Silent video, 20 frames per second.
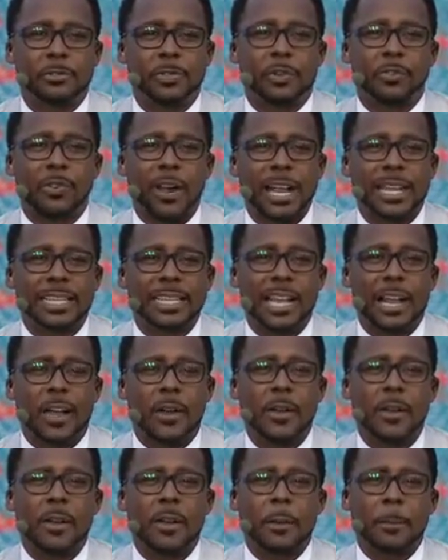So right
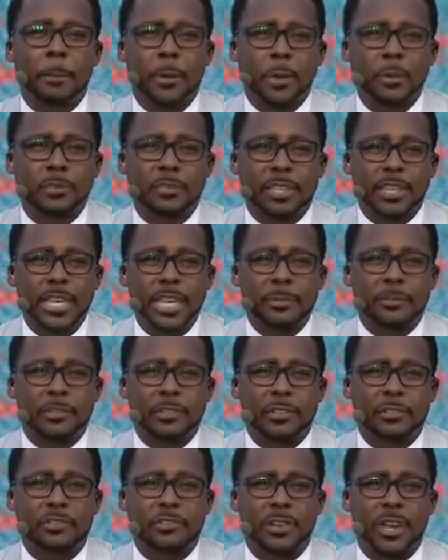now, both teams are
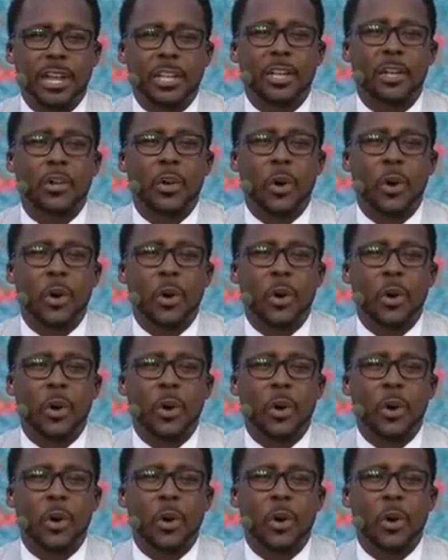just trying to